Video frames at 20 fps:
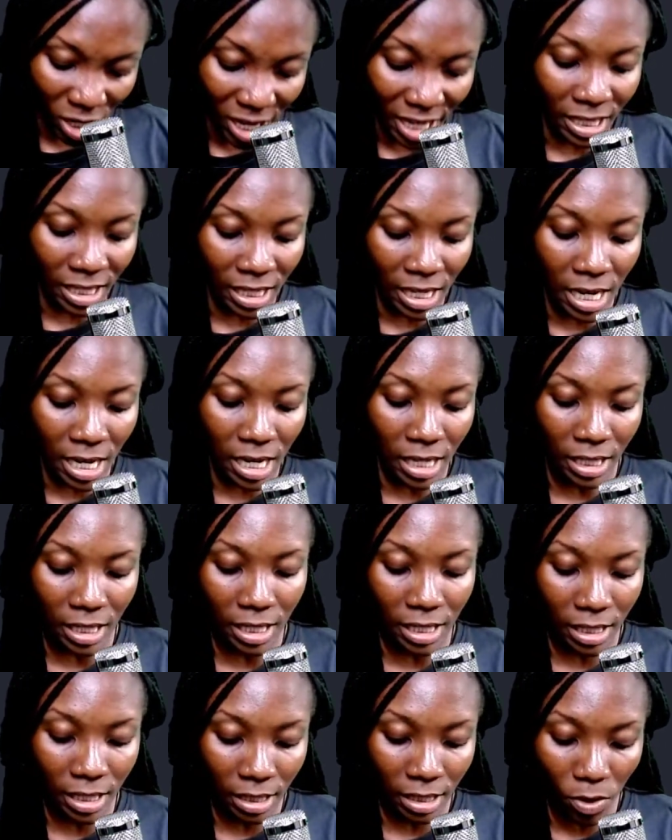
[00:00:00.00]
As you can see, it
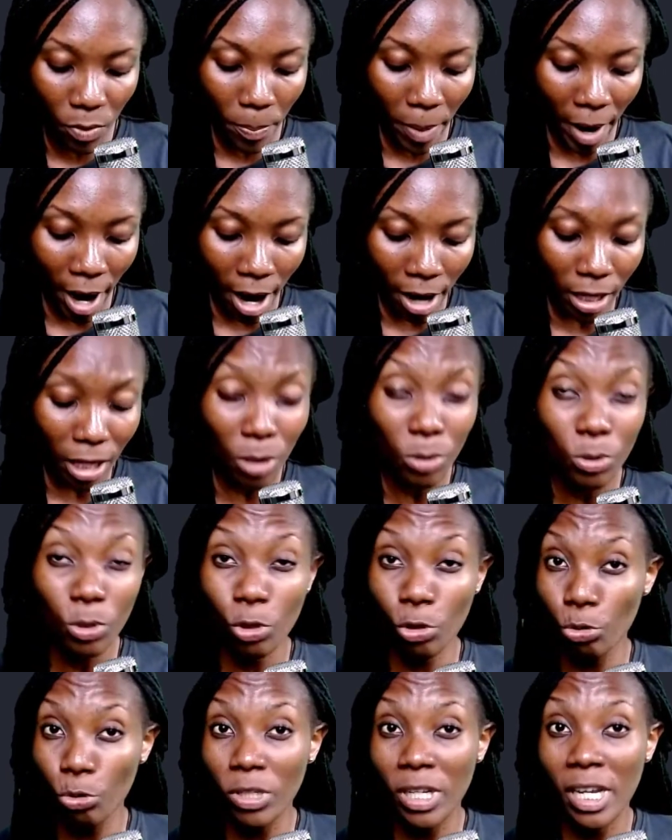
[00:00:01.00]
is still parallel
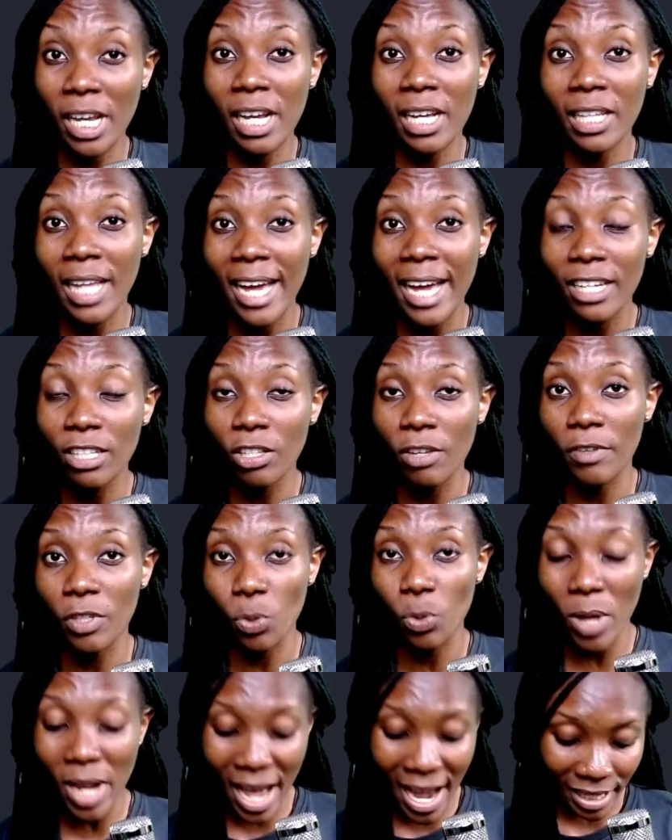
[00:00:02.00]
to the inclined
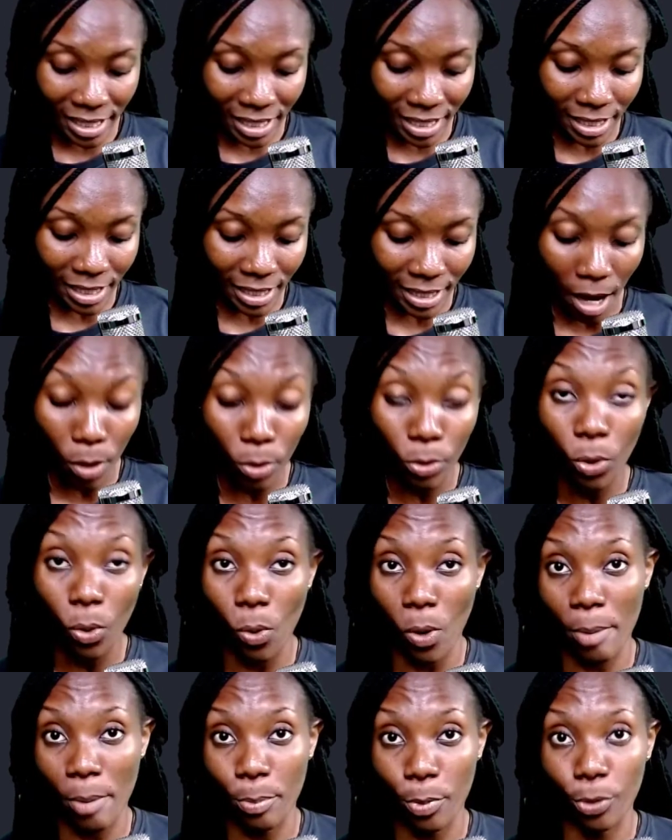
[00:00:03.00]
surface, whether it is down
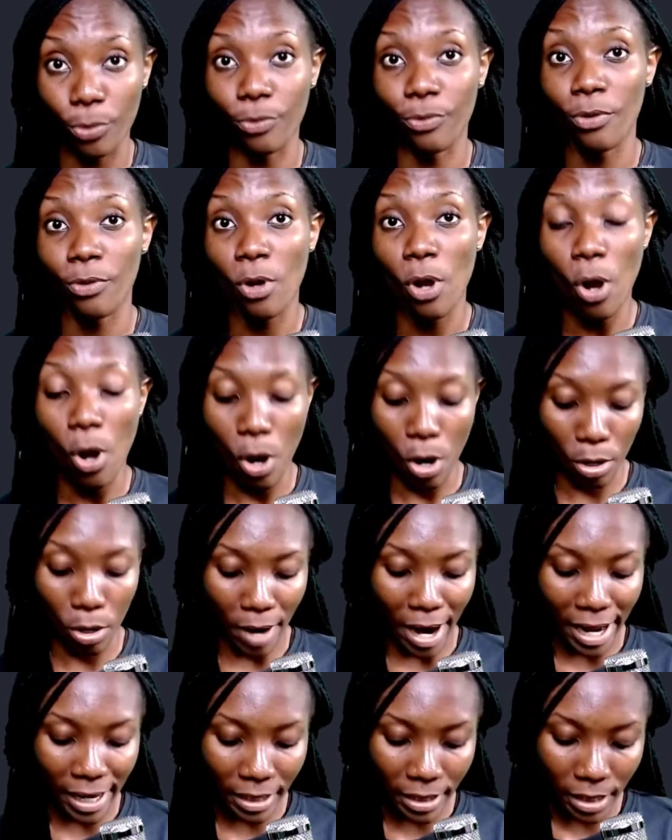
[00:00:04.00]
or above, all
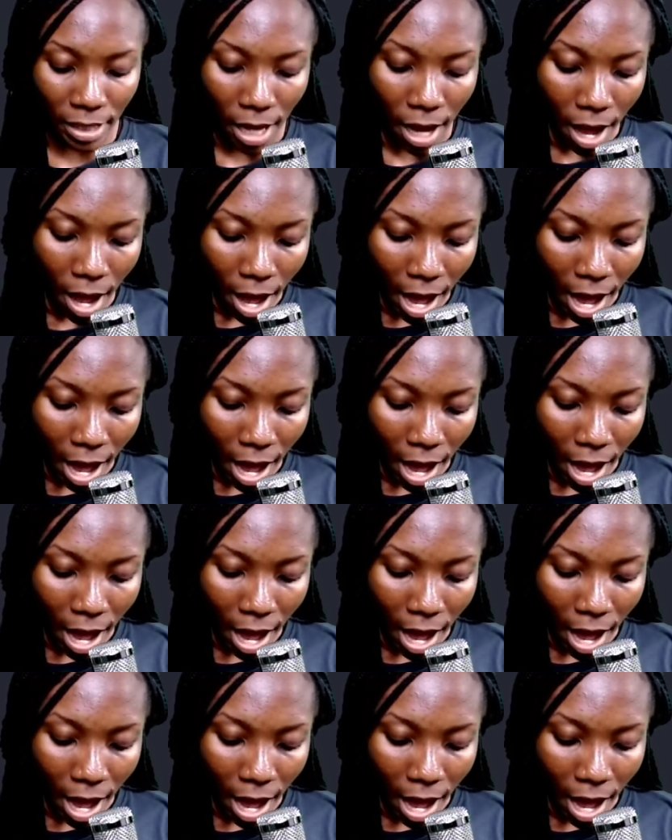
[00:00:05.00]
right?